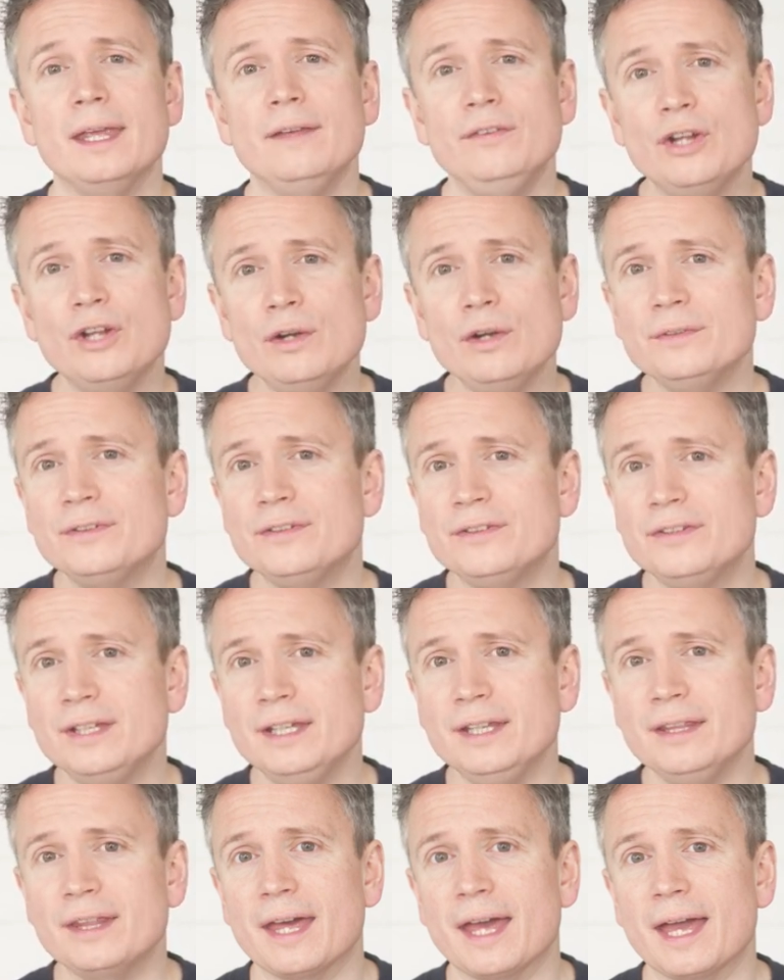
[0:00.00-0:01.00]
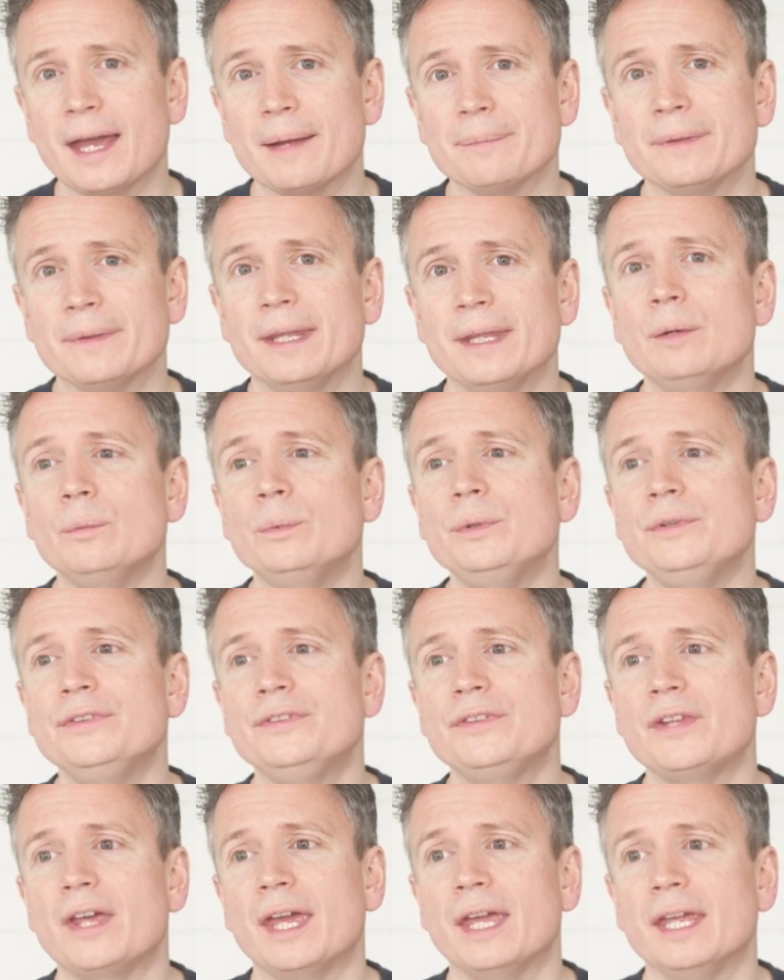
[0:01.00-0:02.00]
If you don't see that, it will
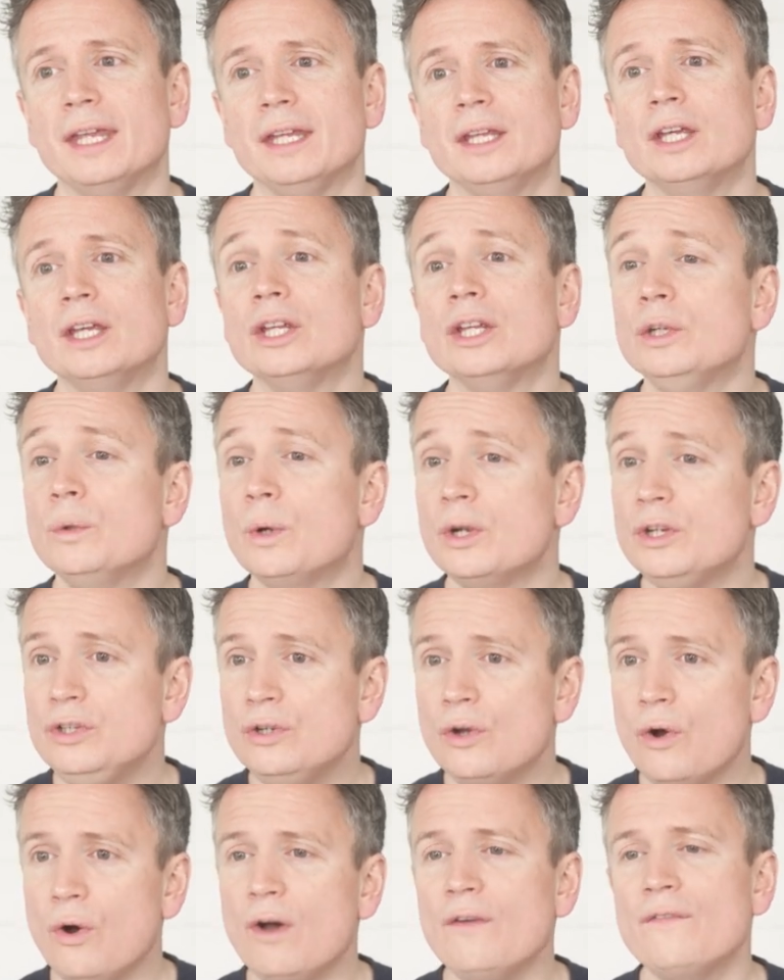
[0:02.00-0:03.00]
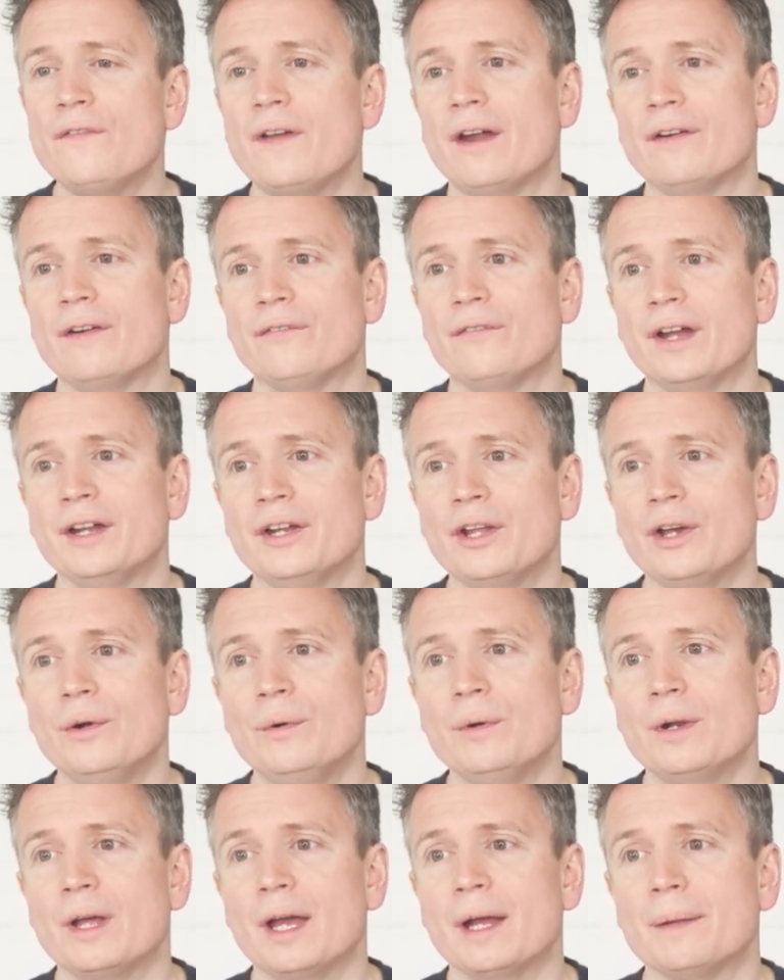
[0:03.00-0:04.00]
say you are not a verified
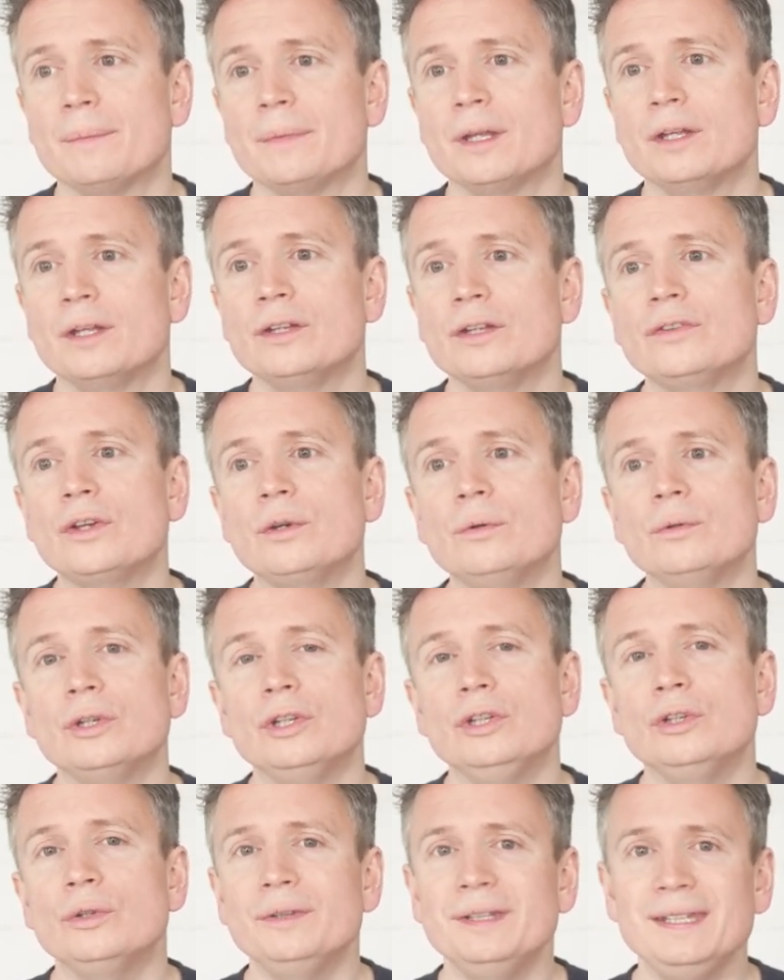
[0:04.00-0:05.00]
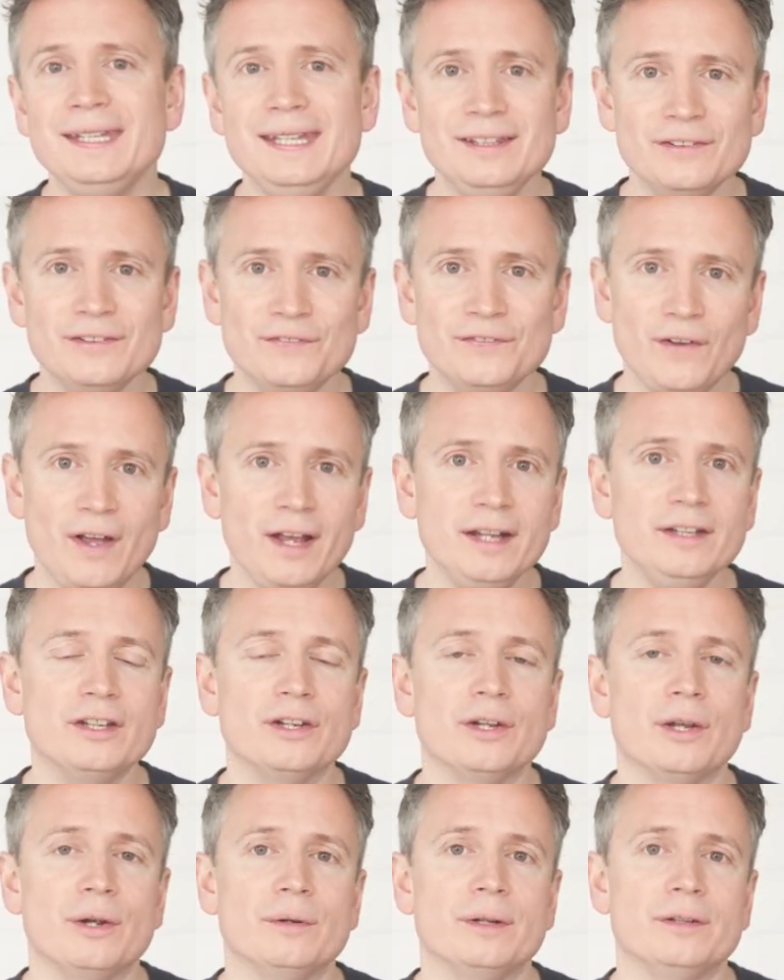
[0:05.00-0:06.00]
owner, so you'll need to
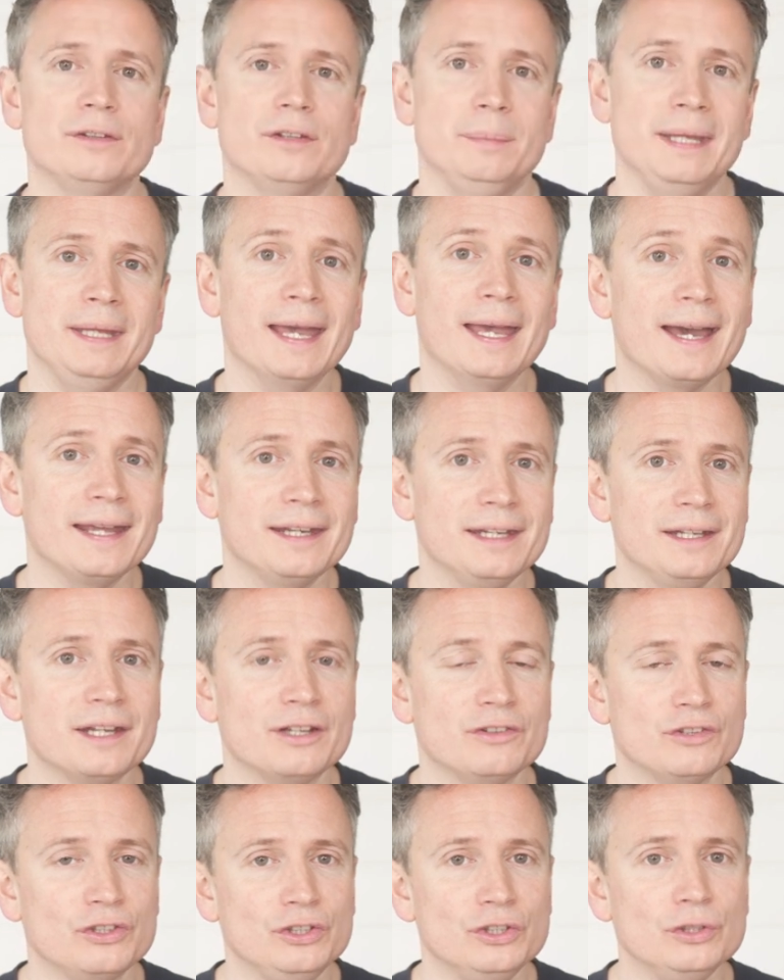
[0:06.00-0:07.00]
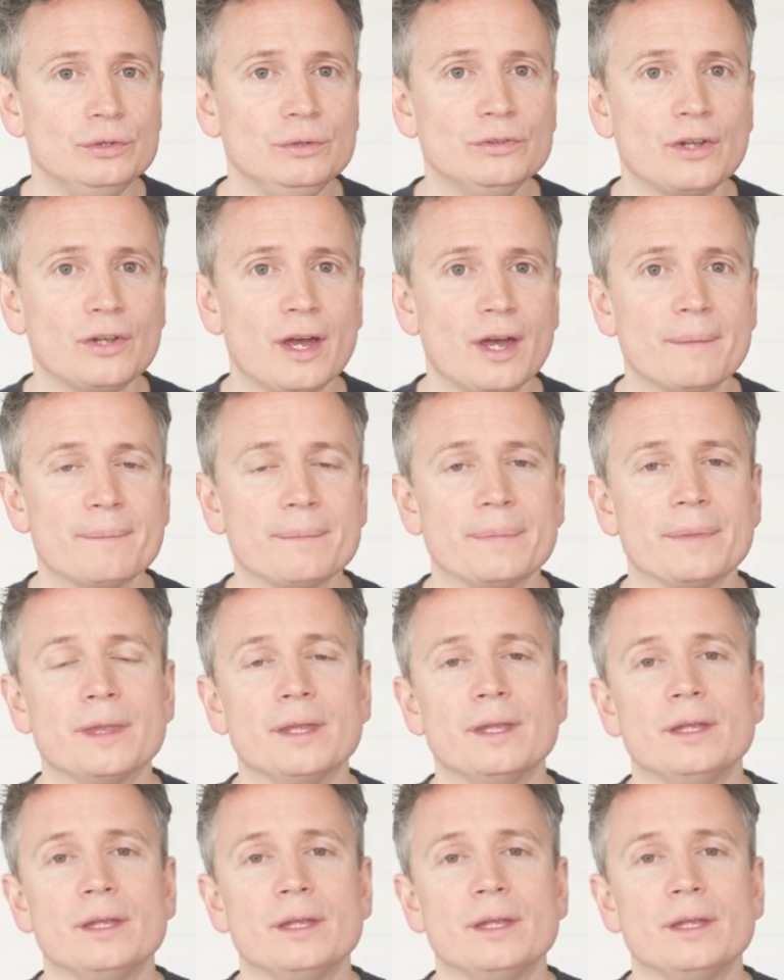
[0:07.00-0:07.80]
find an owner to be added as a user.